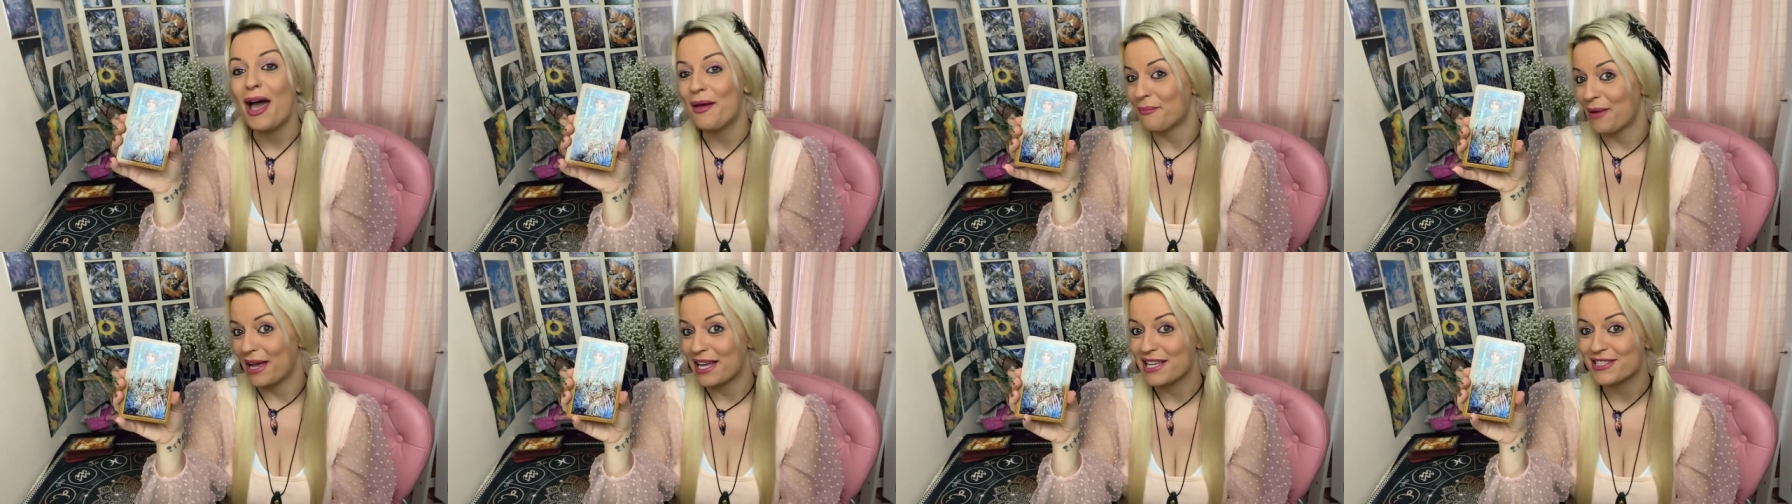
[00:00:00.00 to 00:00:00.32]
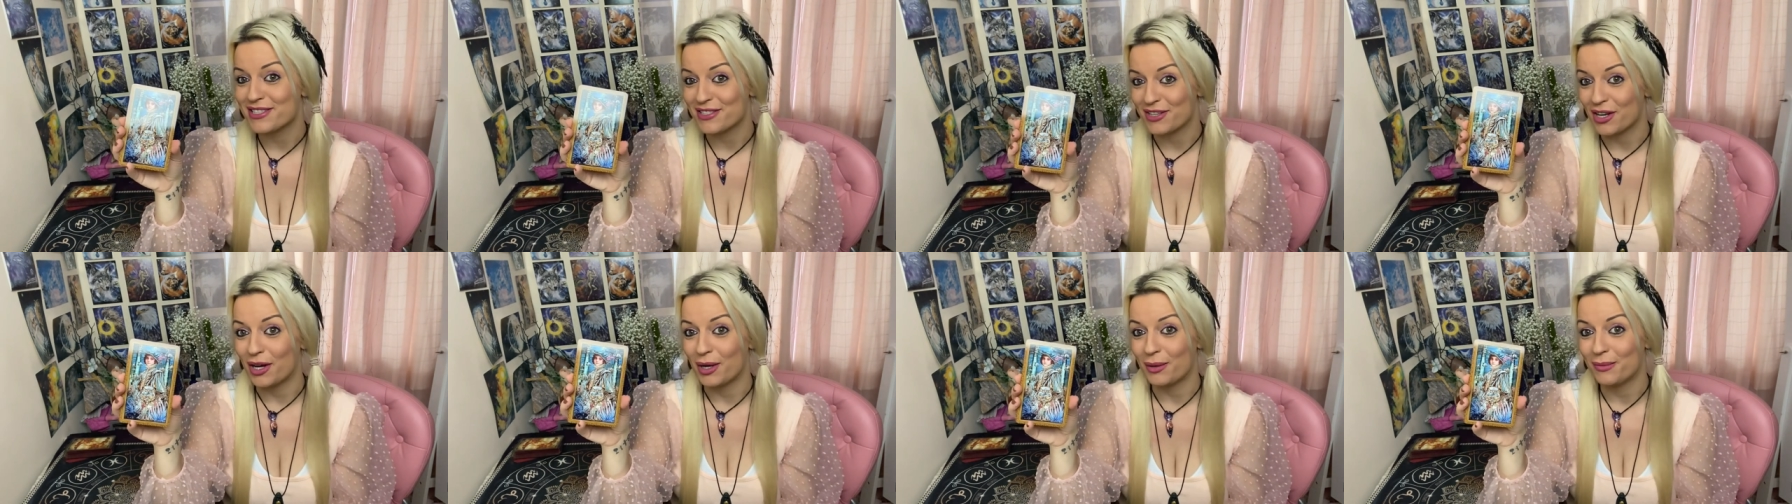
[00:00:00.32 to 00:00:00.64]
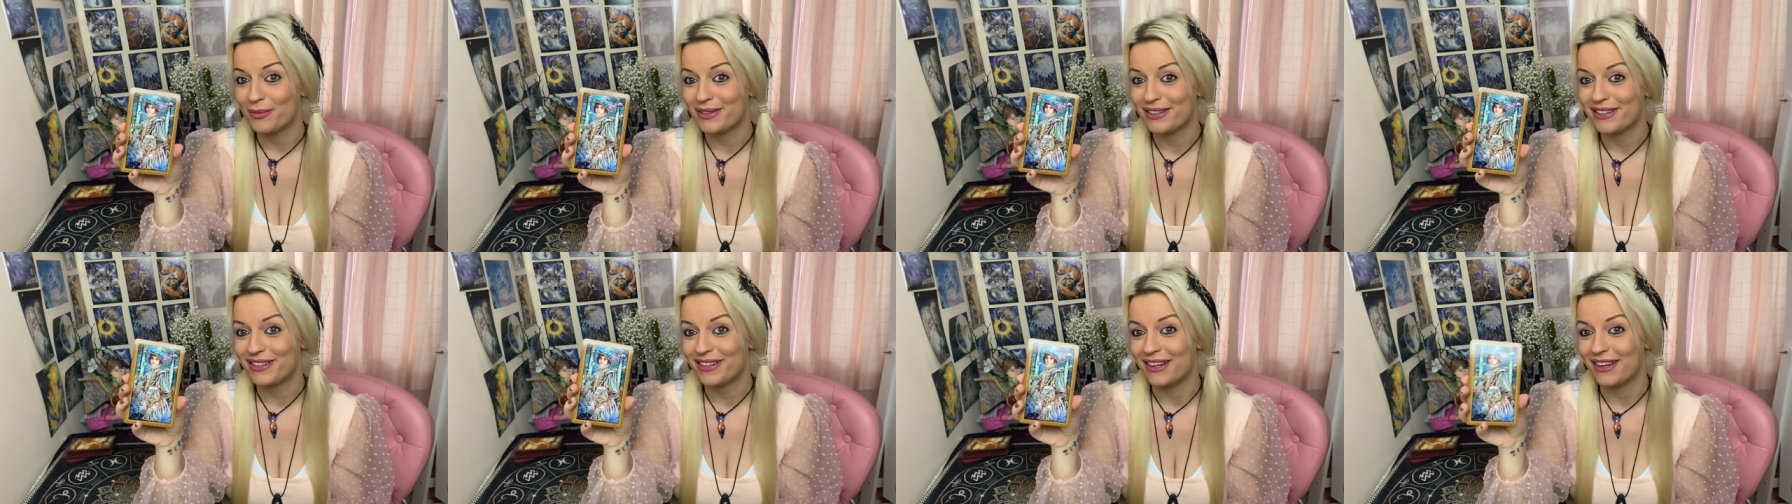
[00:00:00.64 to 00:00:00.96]
messed
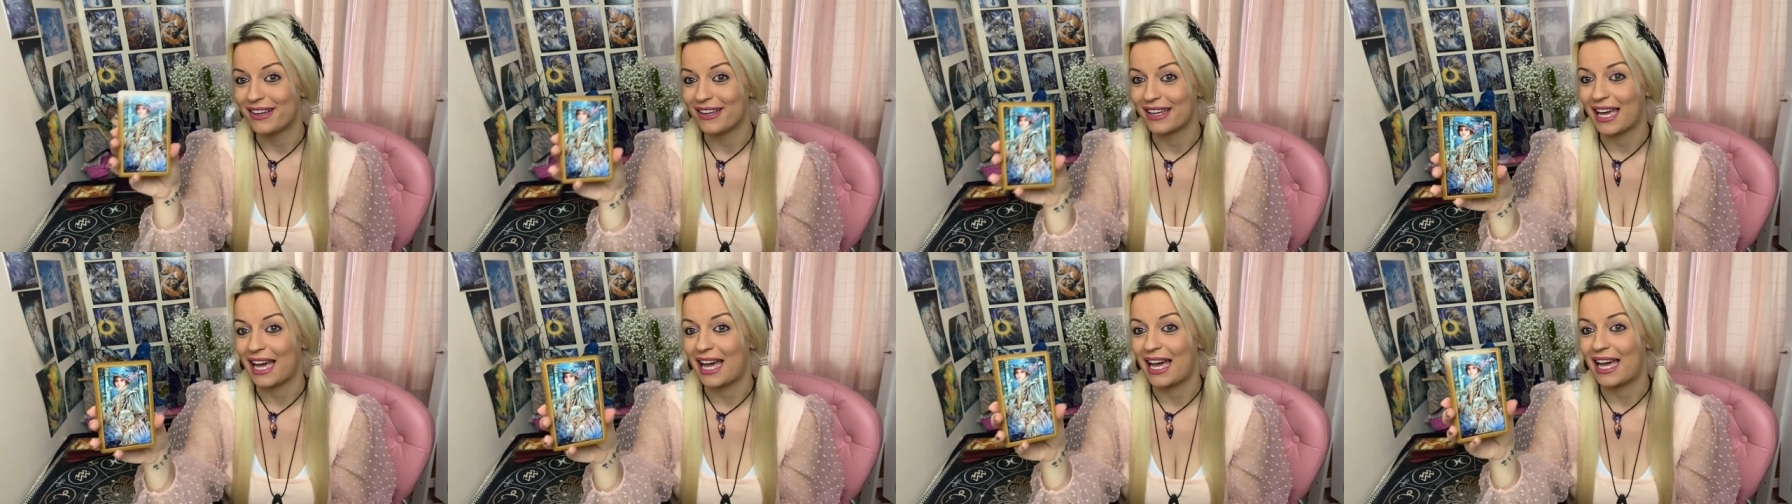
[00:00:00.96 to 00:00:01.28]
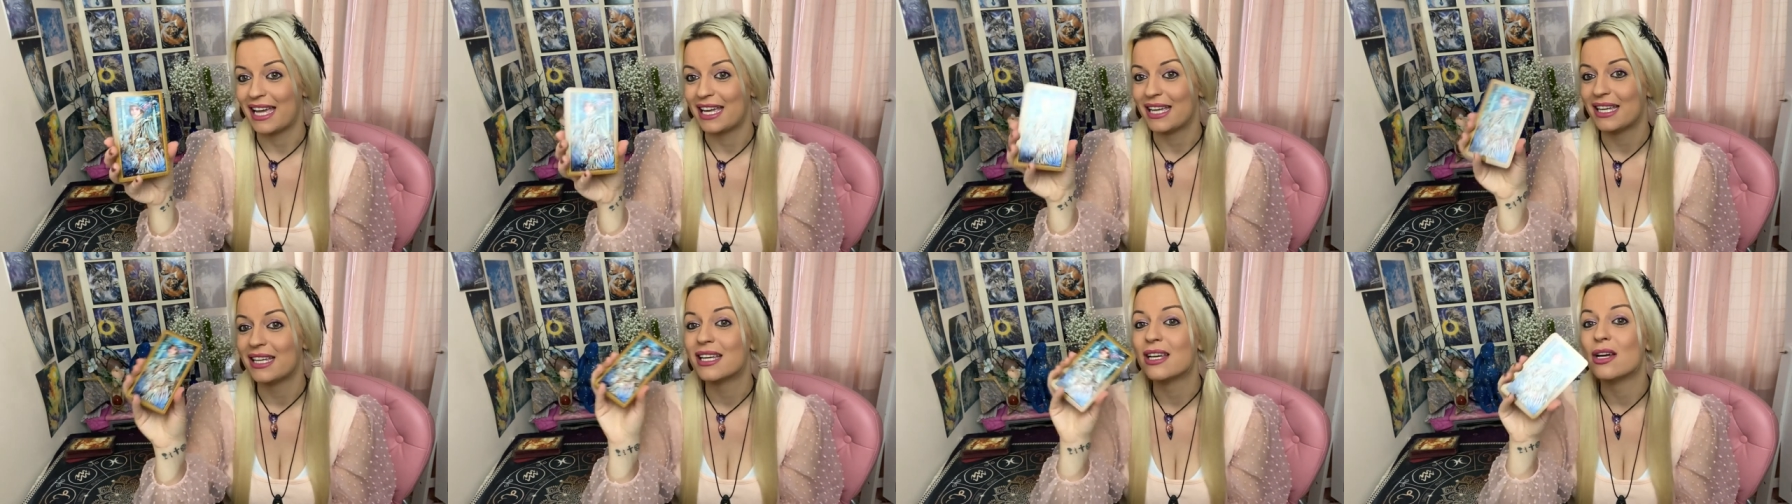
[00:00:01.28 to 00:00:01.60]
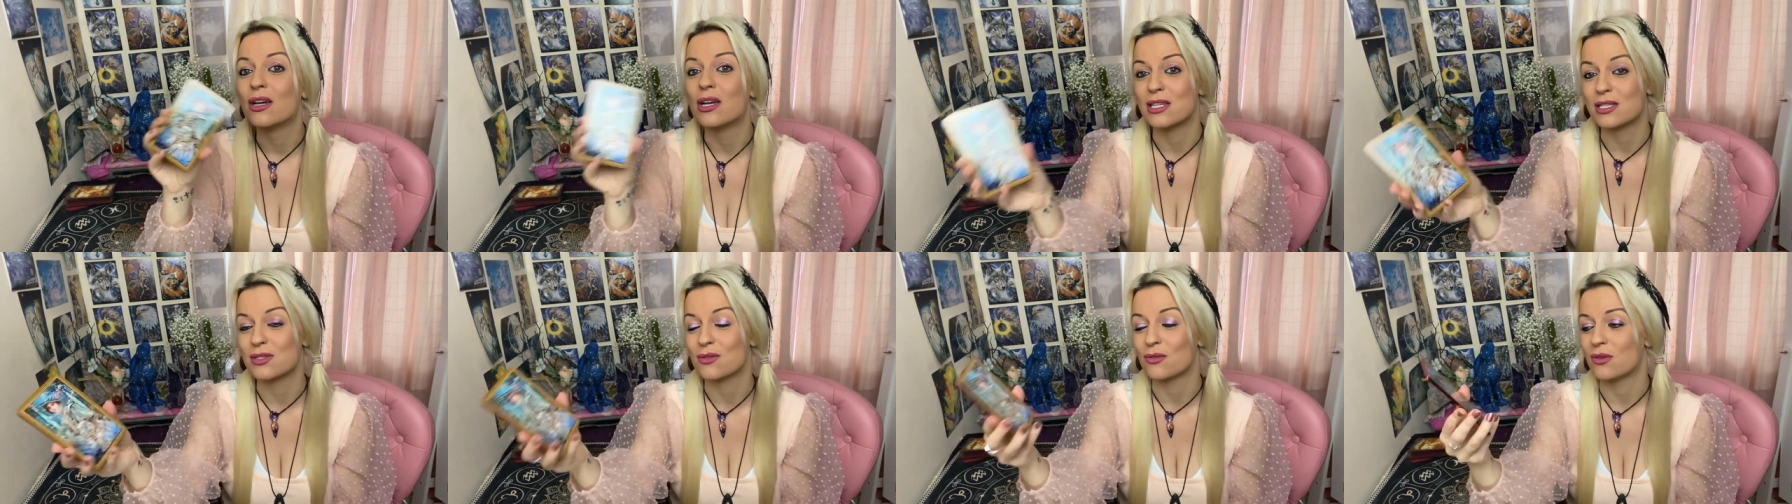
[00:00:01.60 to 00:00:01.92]
up, okay?
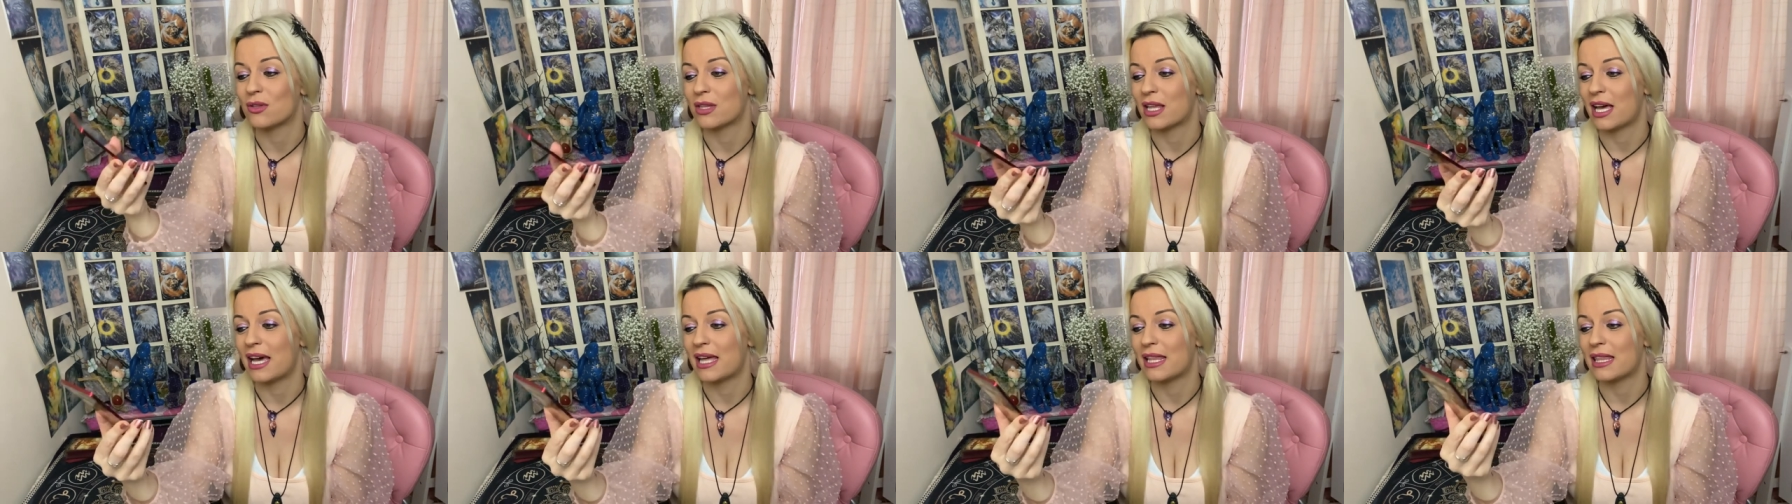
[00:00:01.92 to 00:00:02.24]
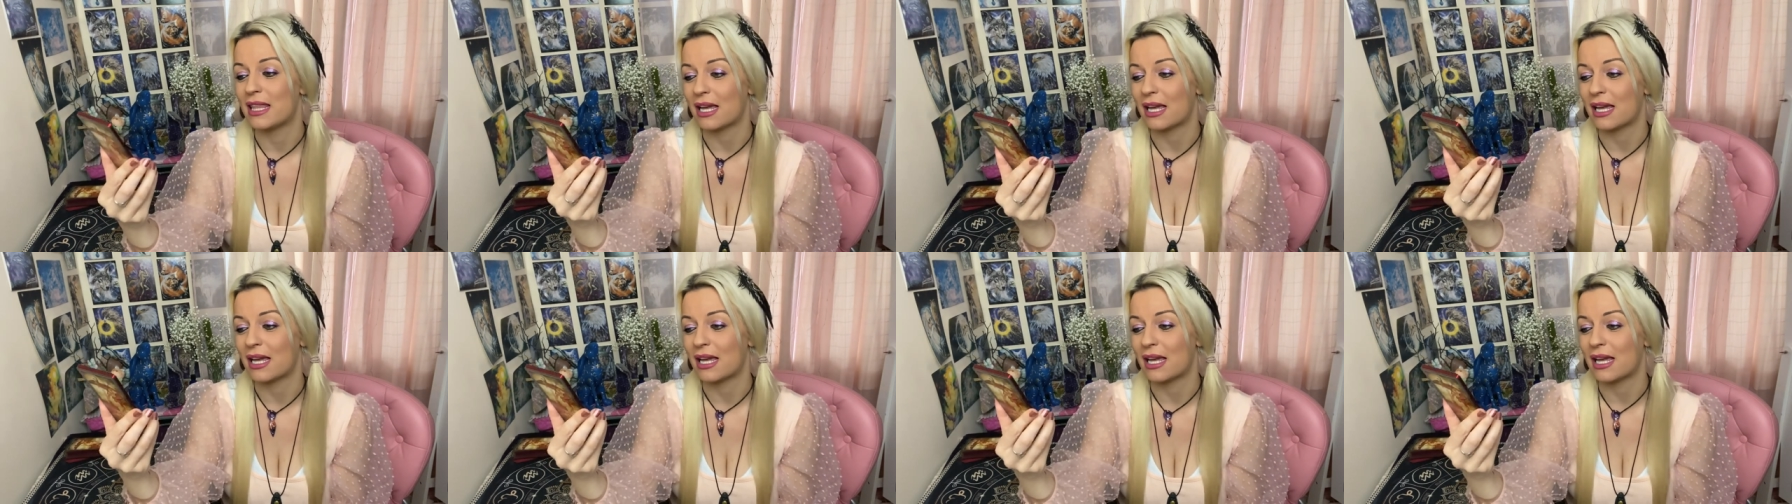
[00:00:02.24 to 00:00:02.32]
It's all there.